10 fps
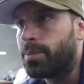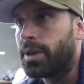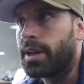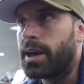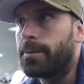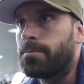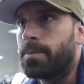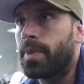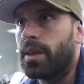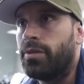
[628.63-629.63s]
But like,
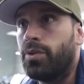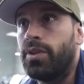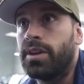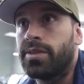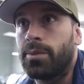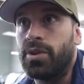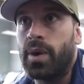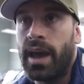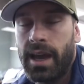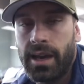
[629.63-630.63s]
if you did something
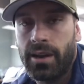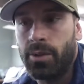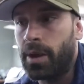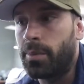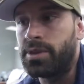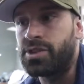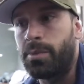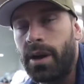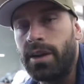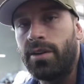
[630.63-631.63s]
you hated, and you made a bunch
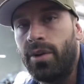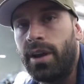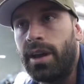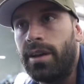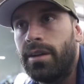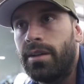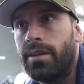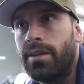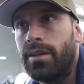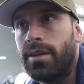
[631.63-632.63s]
of money doing it.
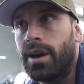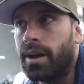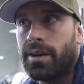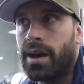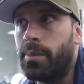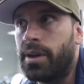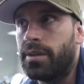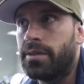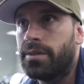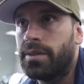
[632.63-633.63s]
Uh, I
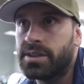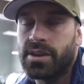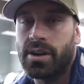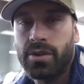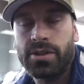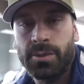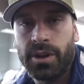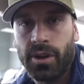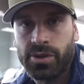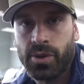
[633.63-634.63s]
mean, it's
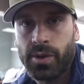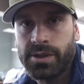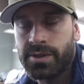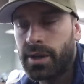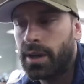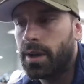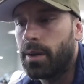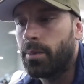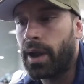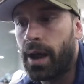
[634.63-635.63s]
ultimately your choice.
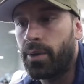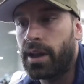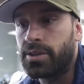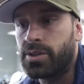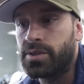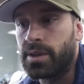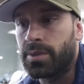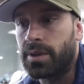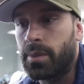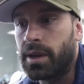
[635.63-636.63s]
But I'd rather choose
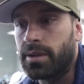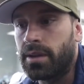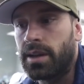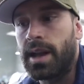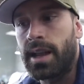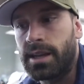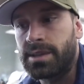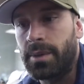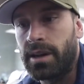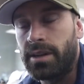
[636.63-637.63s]
something to make a lot
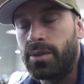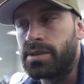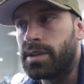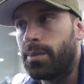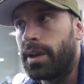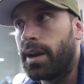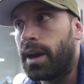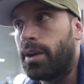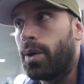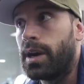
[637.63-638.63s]
less money doing something that
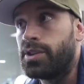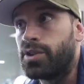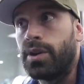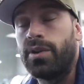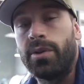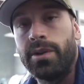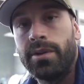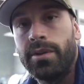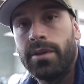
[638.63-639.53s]
I know I enjoy doing,